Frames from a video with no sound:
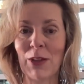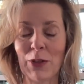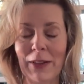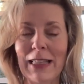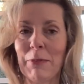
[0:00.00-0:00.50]

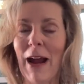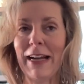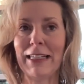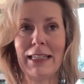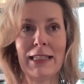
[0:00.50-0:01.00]
So let's
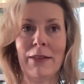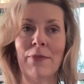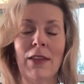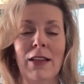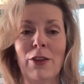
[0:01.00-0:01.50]
practice.
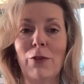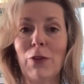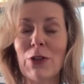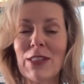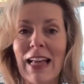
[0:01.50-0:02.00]
The
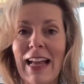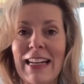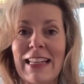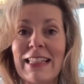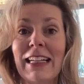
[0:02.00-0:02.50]
first
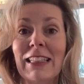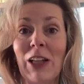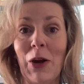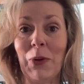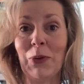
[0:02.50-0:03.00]
sign is
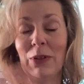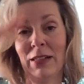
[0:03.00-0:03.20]
hello.